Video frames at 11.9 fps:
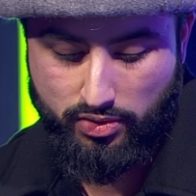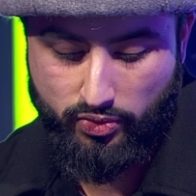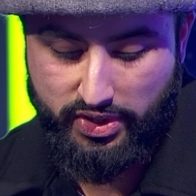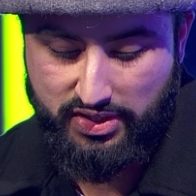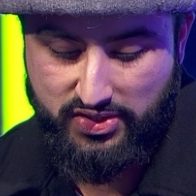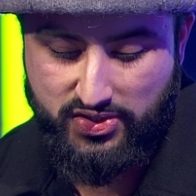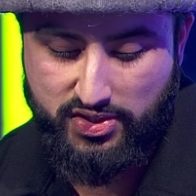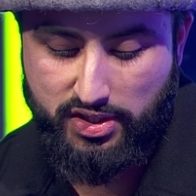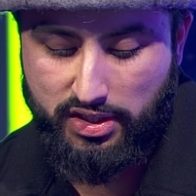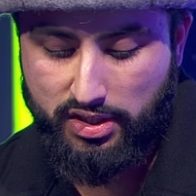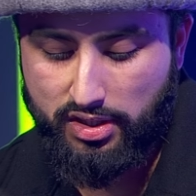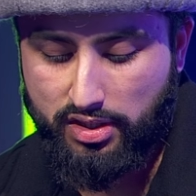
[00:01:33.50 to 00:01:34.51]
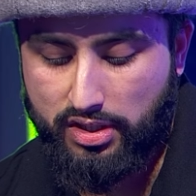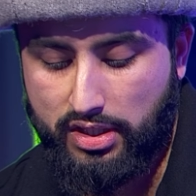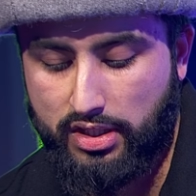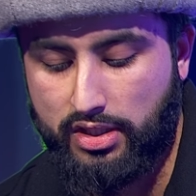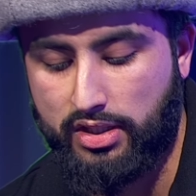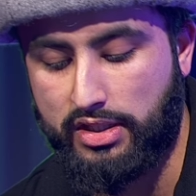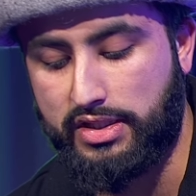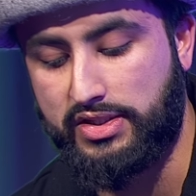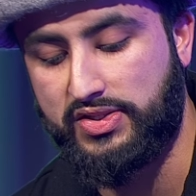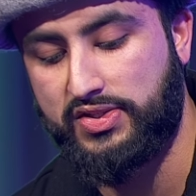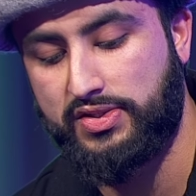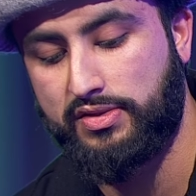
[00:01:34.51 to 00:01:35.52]
we can see
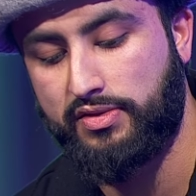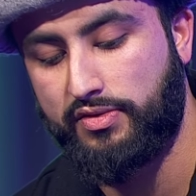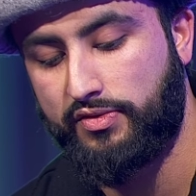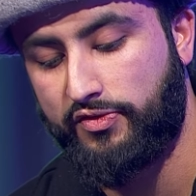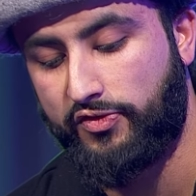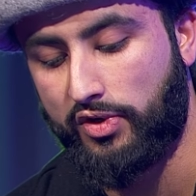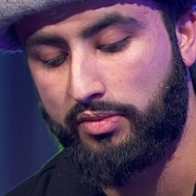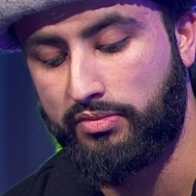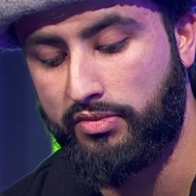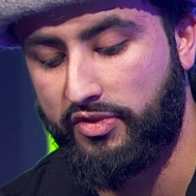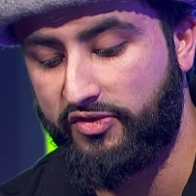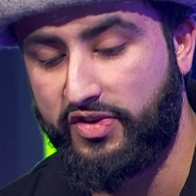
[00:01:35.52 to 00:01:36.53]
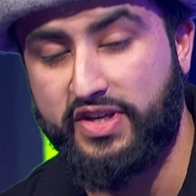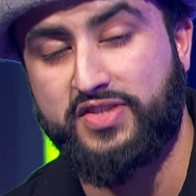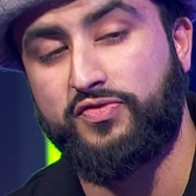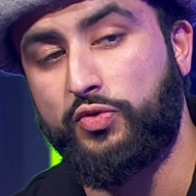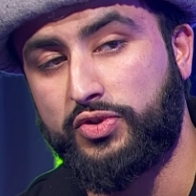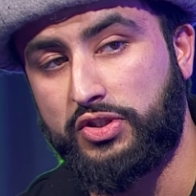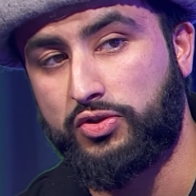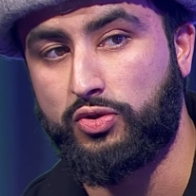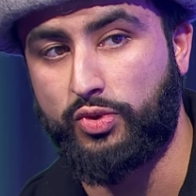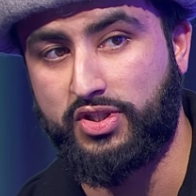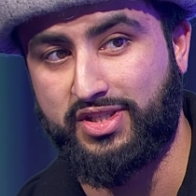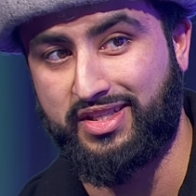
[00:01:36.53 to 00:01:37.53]
is from verse
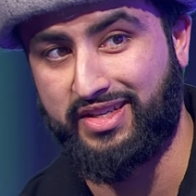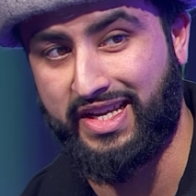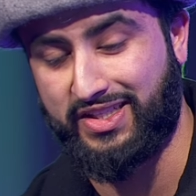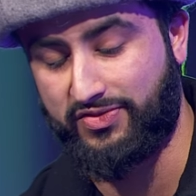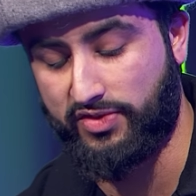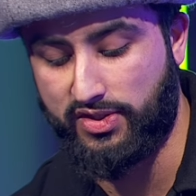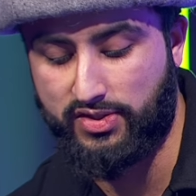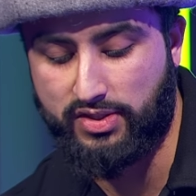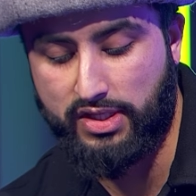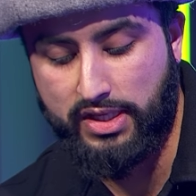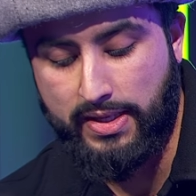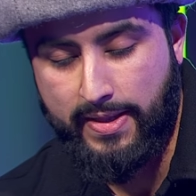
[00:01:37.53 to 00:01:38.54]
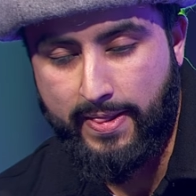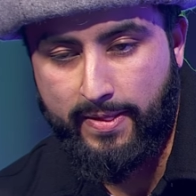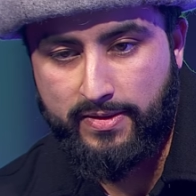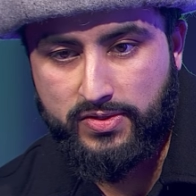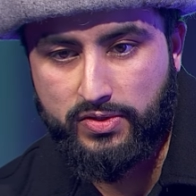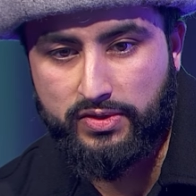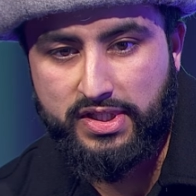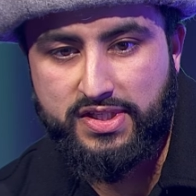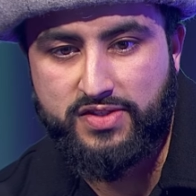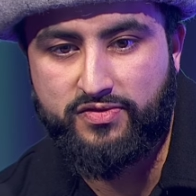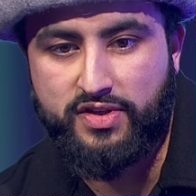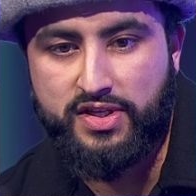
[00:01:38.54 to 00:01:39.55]
42, which is the next verse. So
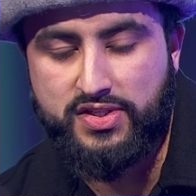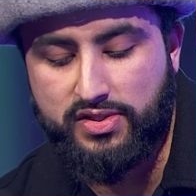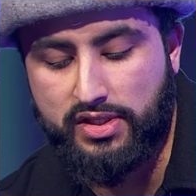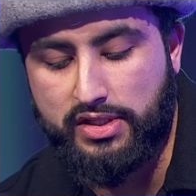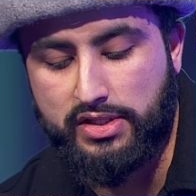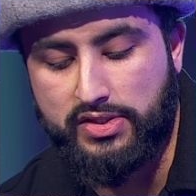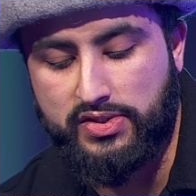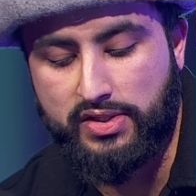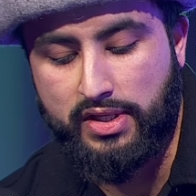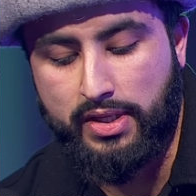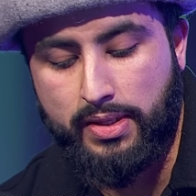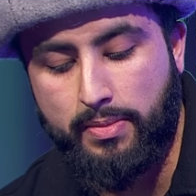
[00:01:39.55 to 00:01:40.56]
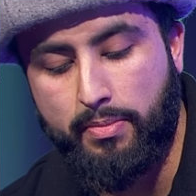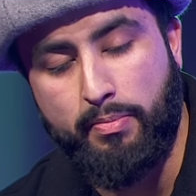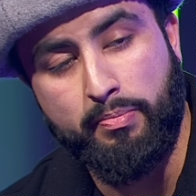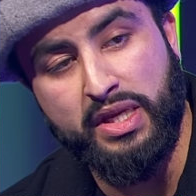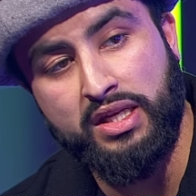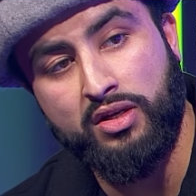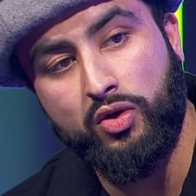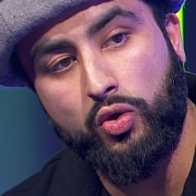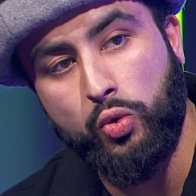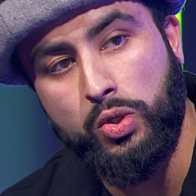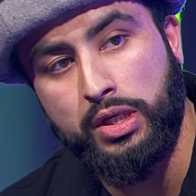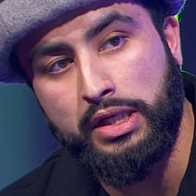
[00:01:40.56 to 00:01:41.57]
this verse is min
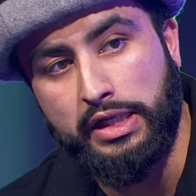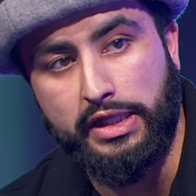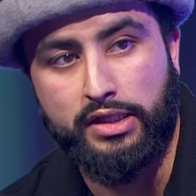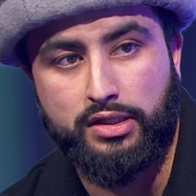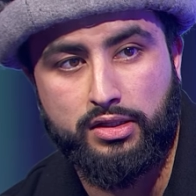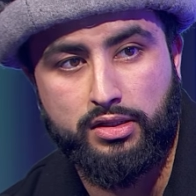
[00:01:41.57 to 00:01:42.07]
kulli.